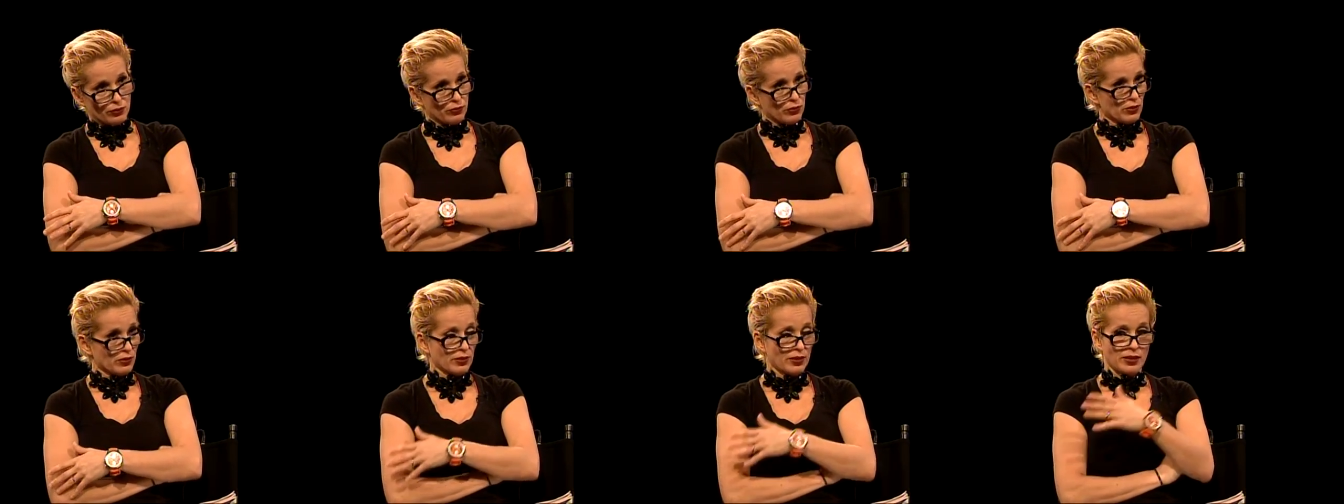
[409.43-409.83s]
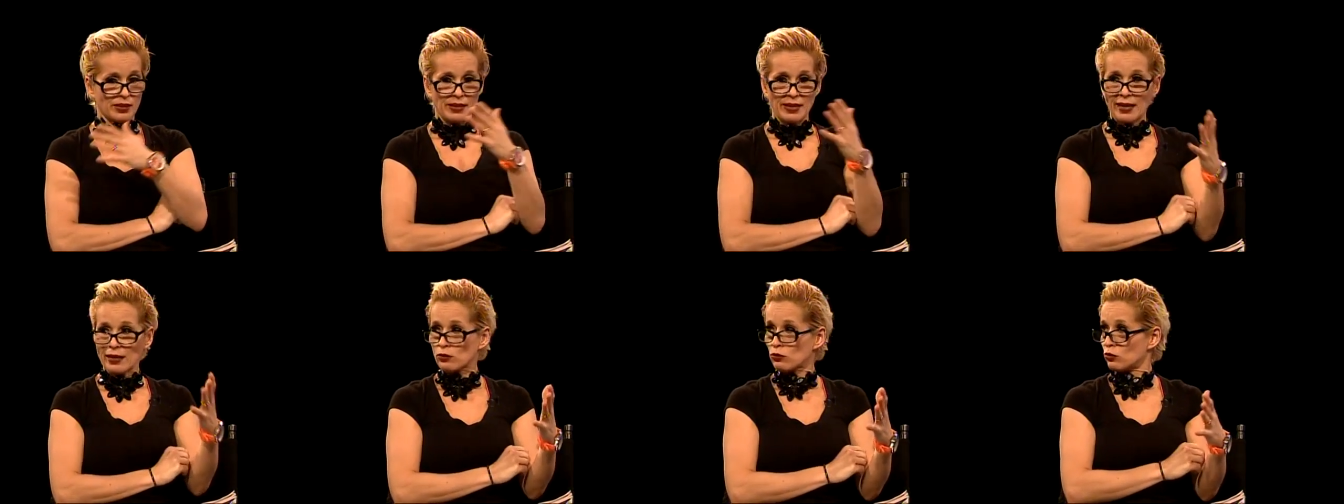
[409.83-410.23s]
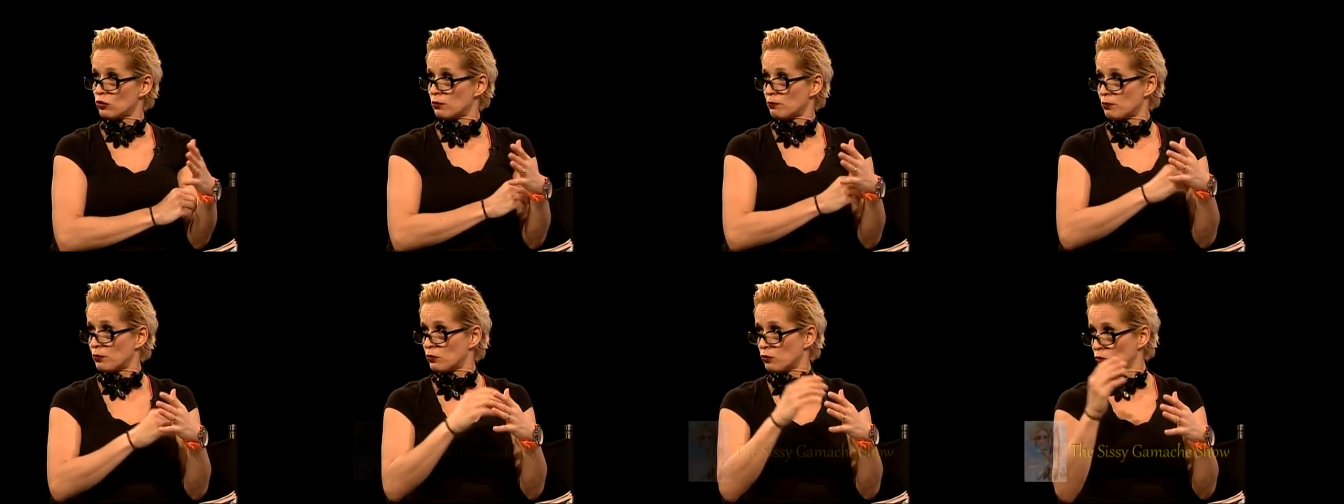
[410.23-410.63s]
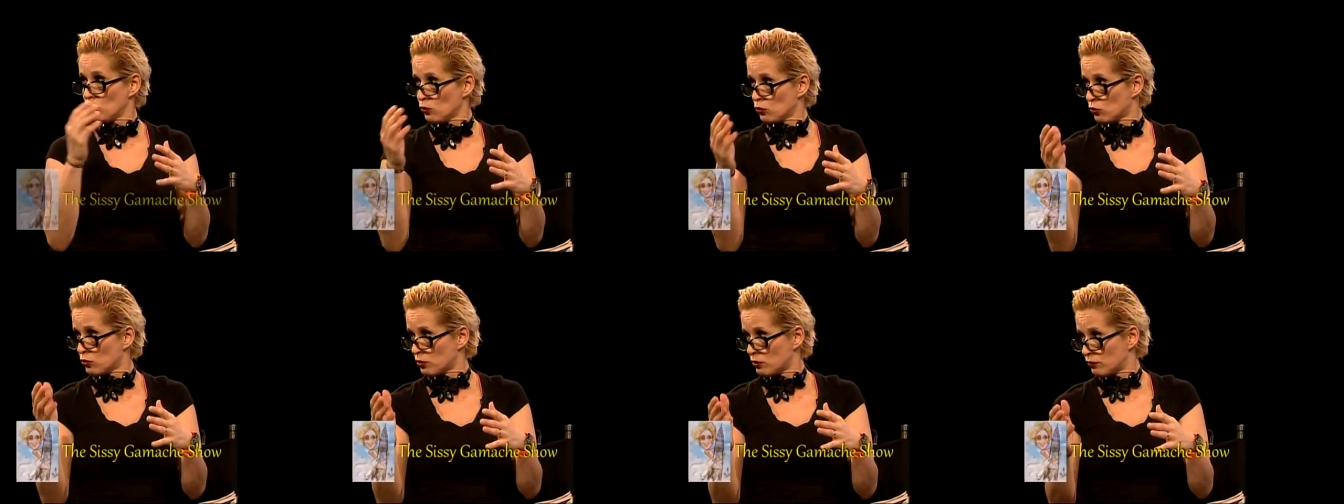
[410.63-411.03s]
If he's not an actor, he's a
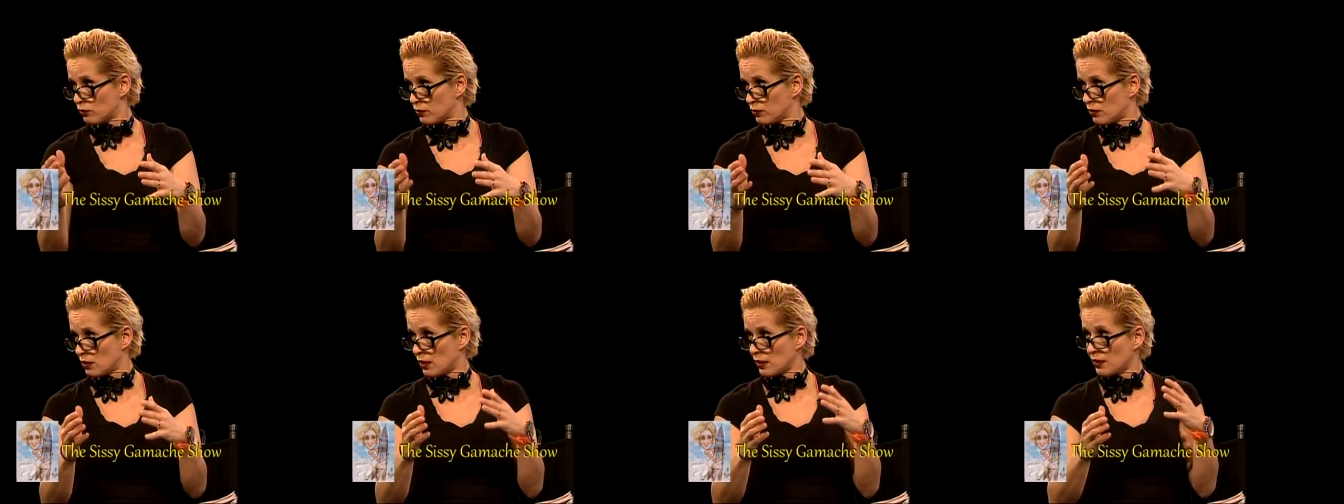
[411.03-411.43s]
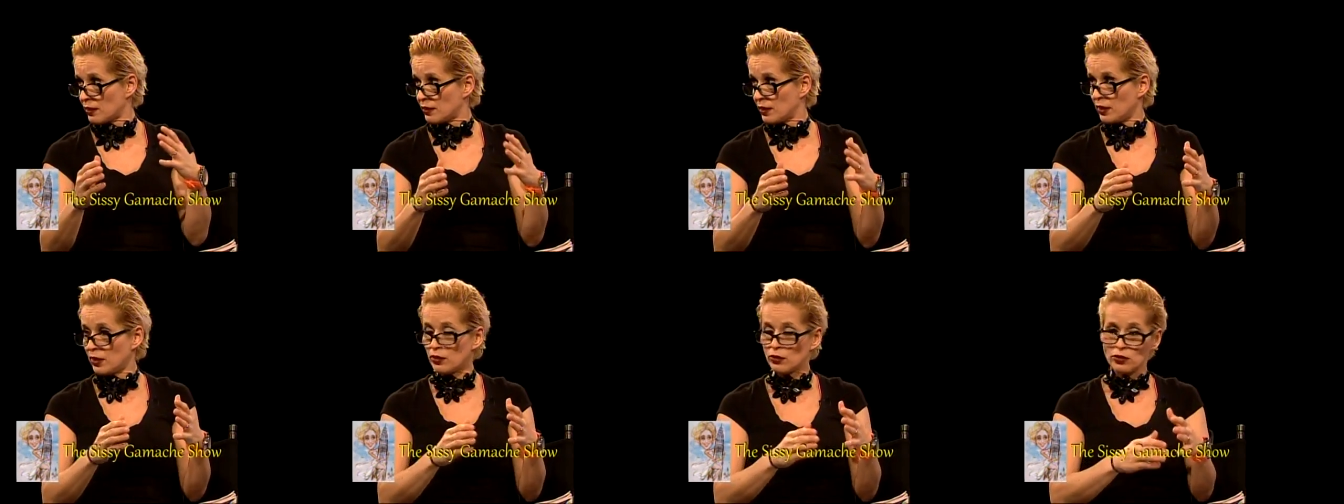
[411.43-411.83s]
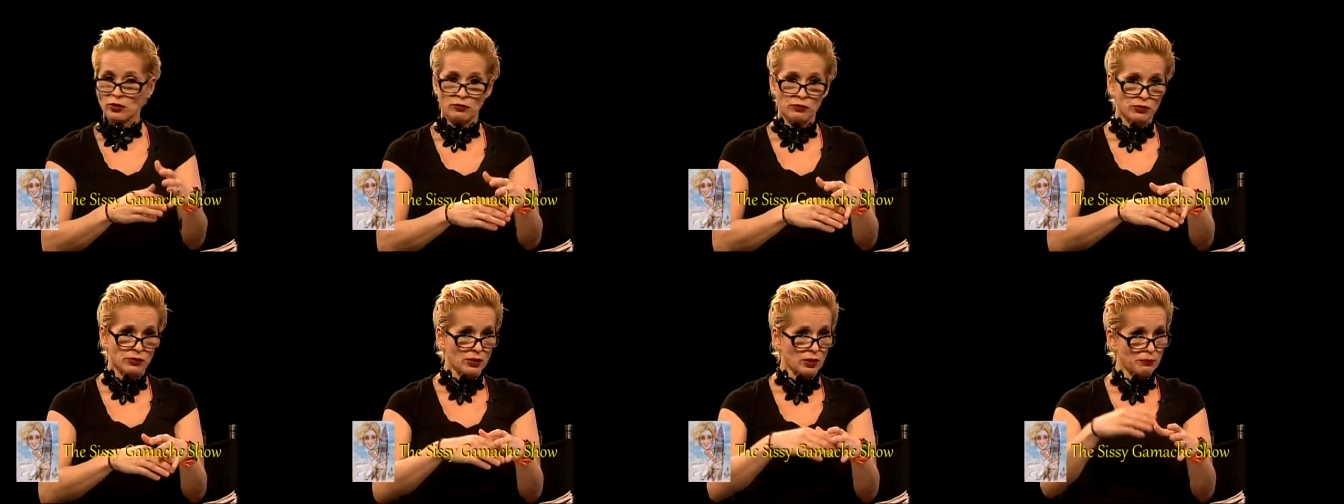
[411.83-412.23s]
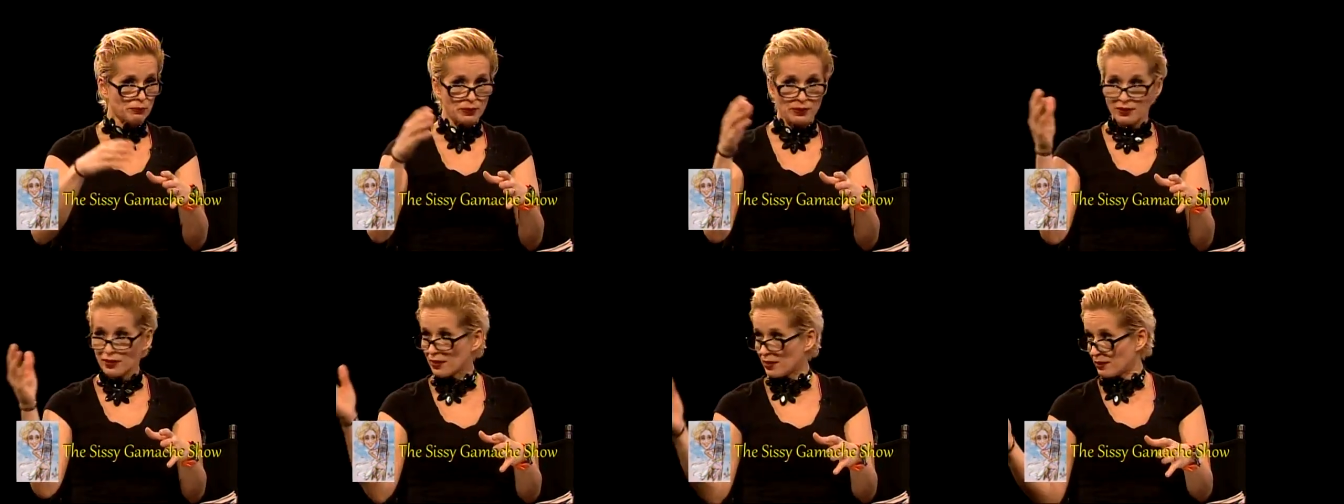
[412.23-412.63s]
producer. If he's, I can hear you. If he's not,
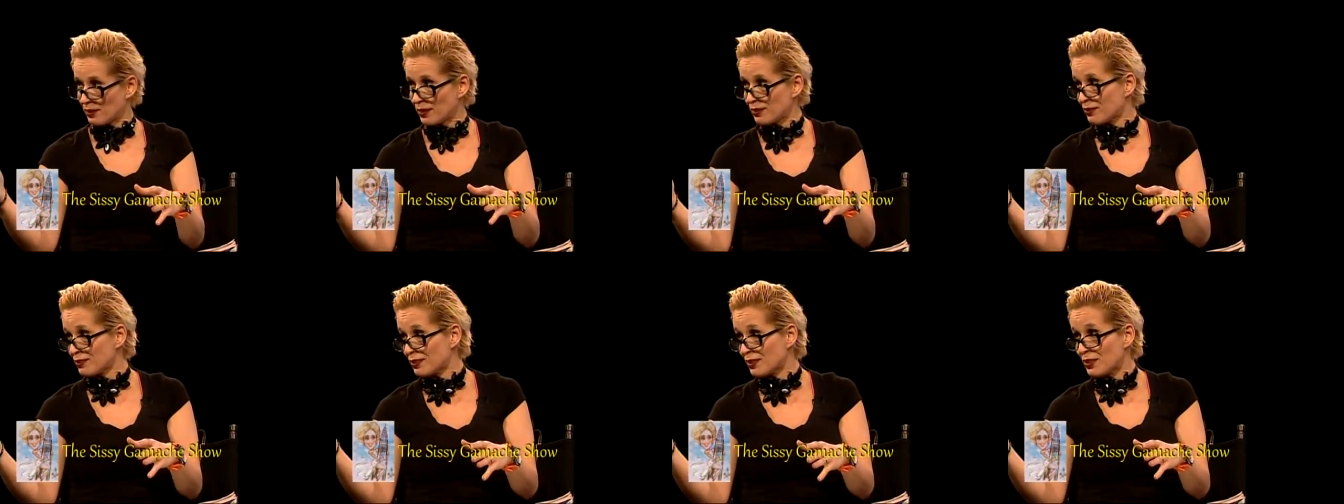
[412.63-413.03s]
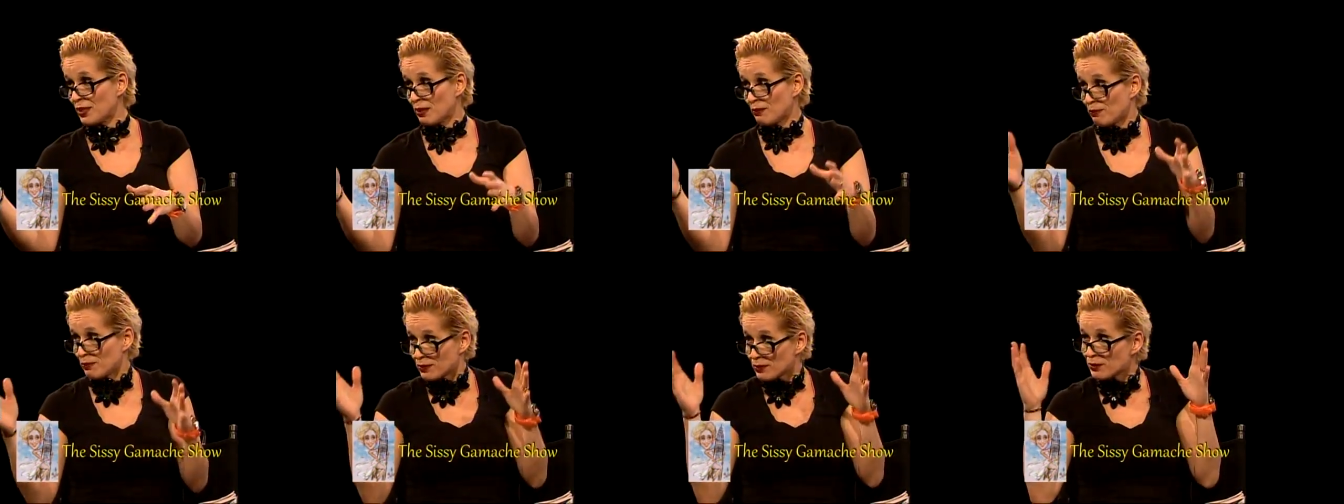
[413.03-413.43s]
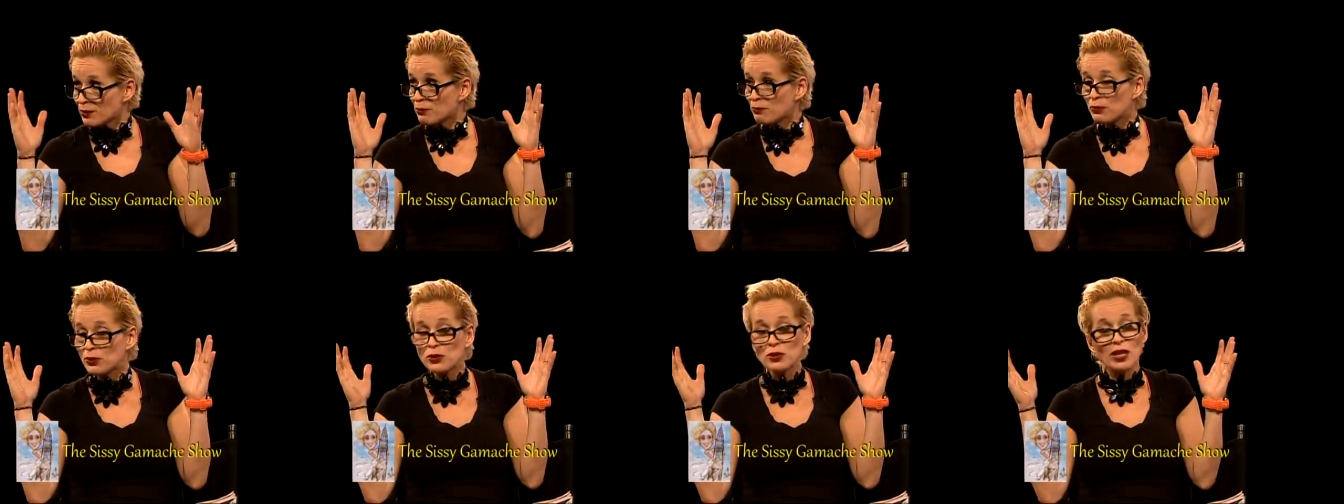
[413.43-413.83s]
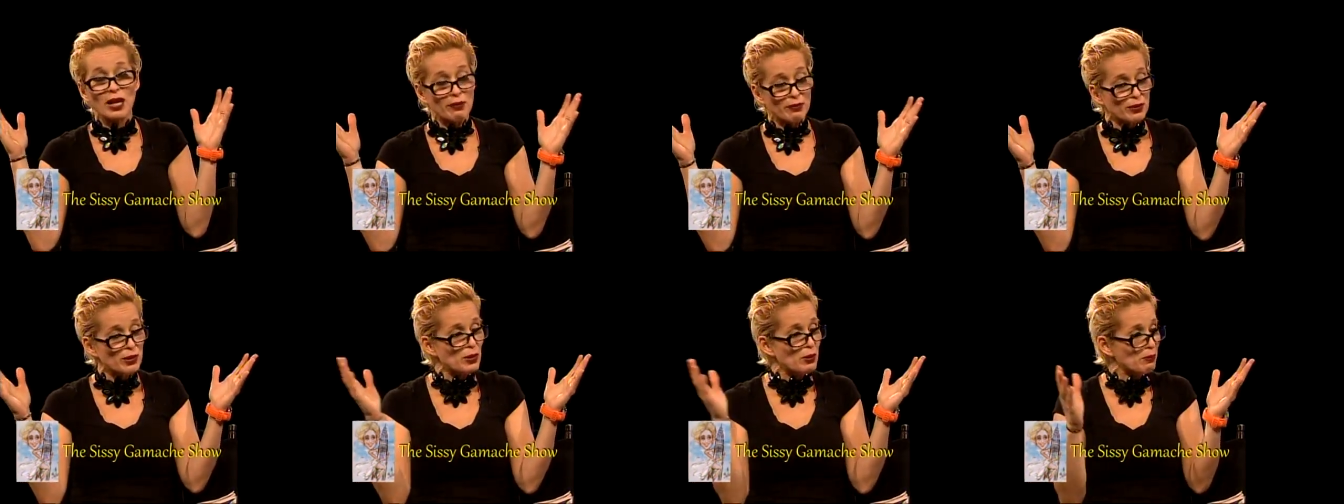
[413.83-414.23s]
this is the this is the beauty of
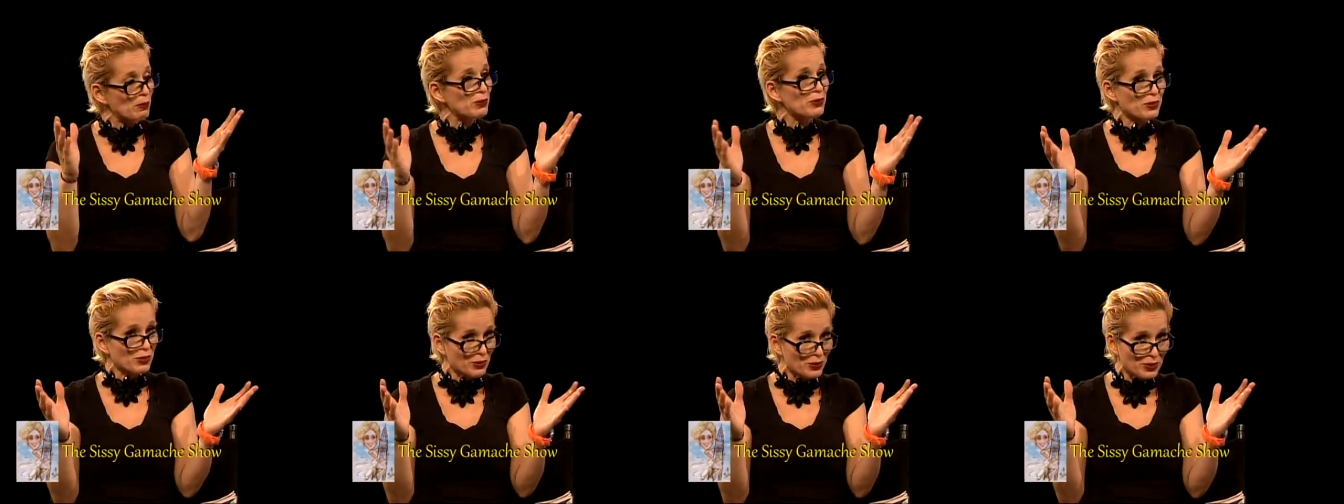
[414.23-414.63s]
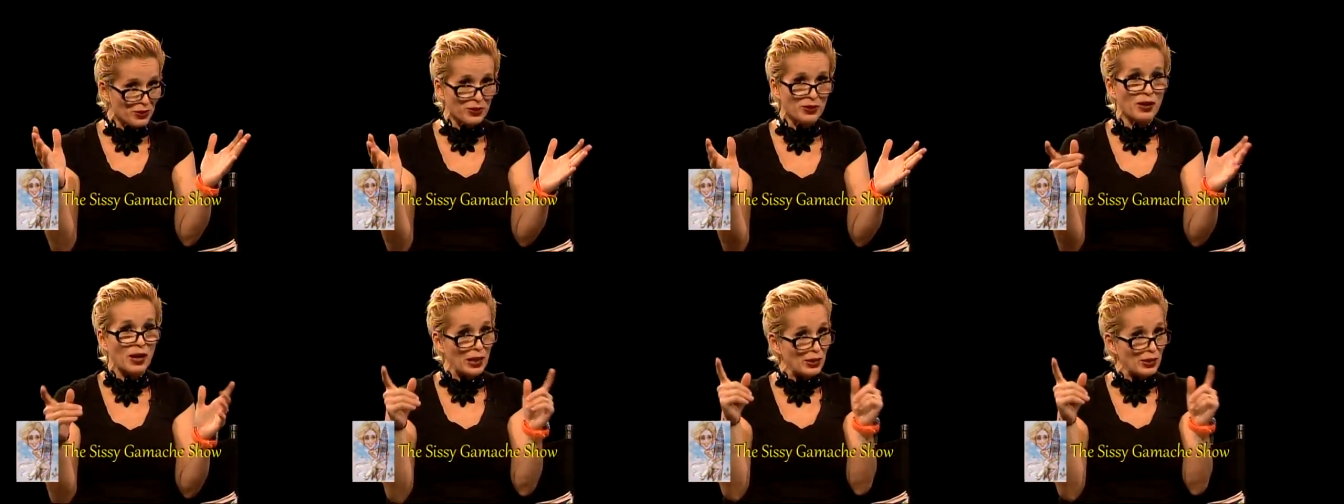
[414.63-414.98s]
having an open studio.